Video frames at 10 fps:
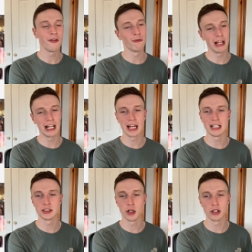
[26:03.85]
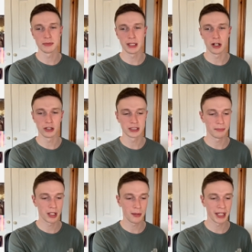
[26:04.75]
Really like that song. It's been a long time
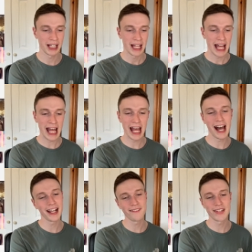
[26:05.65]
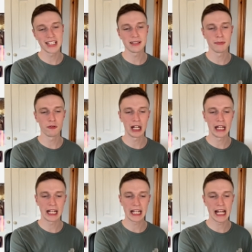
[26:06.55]
coming. Uh, I Can Fix Him No Really
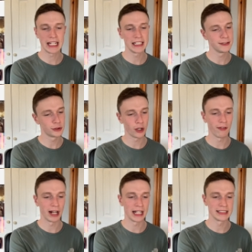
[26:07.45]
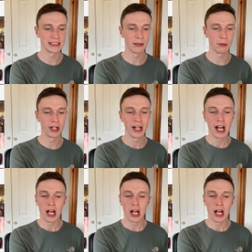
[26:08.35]
I Can. Don't really listen to that one.